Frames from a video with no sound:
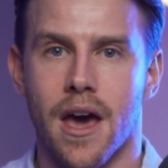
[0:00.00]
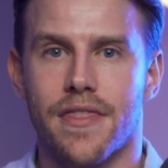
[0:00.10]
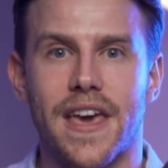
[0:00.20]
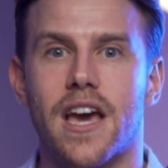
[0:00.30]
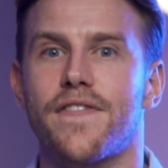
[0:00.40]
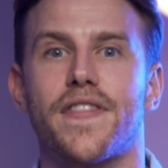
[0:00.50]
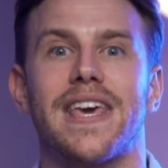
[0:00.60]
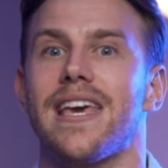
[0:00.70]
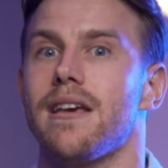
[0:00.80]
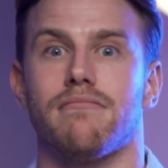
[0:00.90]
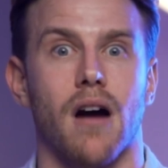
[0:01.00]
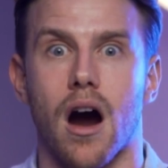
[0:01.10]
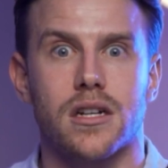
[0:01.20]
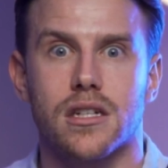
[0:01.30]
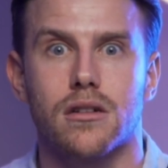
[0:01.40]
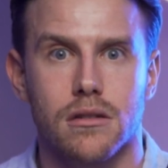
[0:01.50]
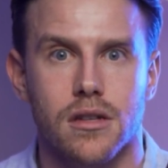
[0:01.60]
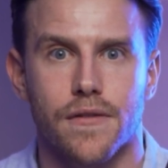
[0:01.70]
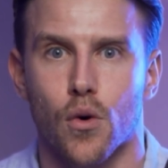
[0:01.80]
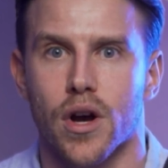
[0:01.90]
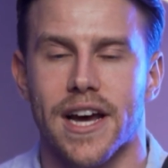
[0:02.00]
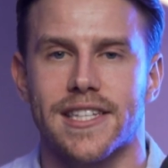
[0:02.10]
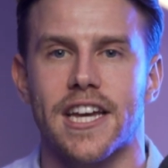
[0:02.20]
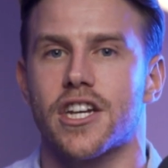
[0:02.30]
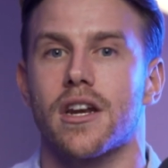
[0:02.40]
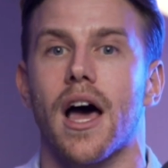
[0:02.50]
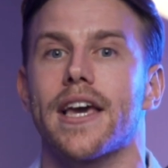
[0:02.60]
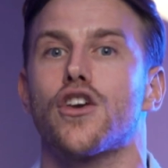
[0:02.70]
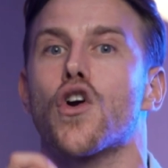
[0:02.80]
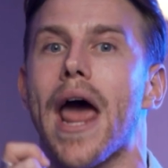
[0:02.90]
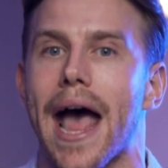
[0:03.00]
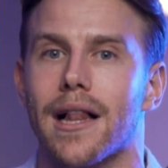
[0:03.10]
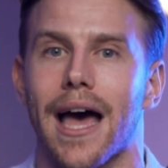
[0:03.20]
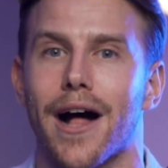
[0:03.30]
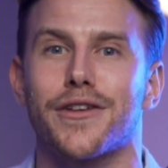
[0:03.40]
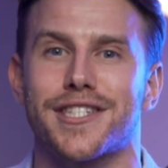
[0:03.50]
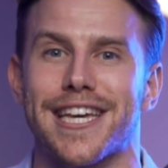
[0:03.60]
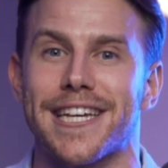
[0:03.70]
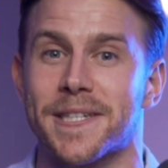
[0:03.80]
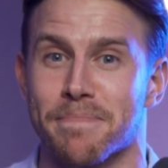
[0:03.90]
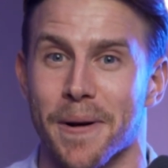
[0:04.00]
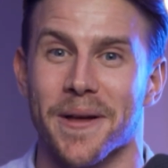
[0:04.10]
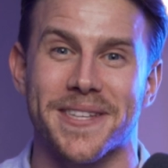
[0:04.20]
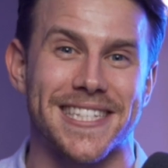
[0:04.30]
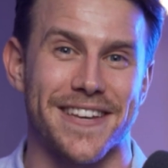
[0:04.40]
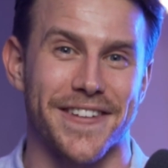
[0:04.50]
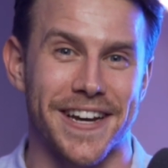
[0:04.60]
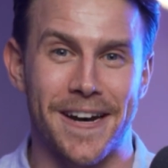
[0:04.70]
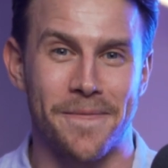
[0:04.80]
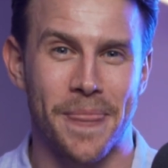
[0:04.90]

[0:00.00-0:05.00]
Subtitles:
Think of the articles of organization like your LLC's birth certificate.